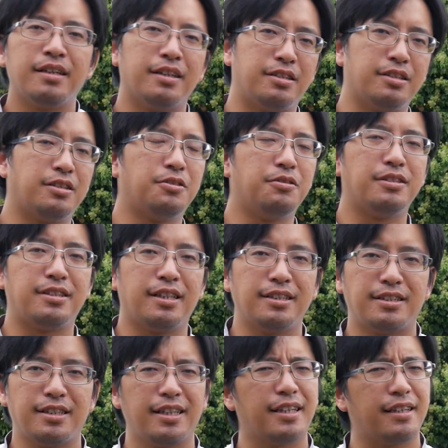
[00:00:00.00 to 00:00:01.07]
This is
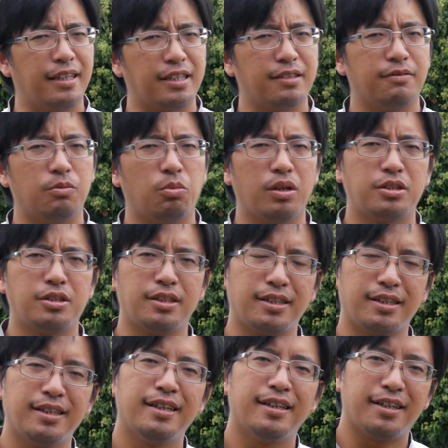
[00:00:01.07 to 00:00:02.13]
NUSensei. Thank you for
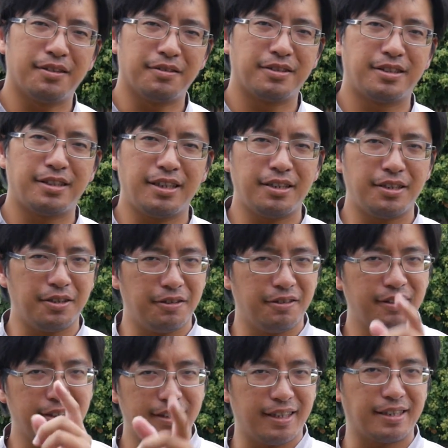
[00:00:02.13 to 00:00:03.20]
watching, and I'll see
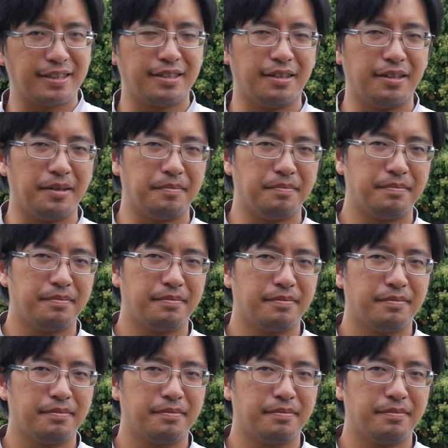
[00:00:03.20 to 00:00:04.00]
you next time.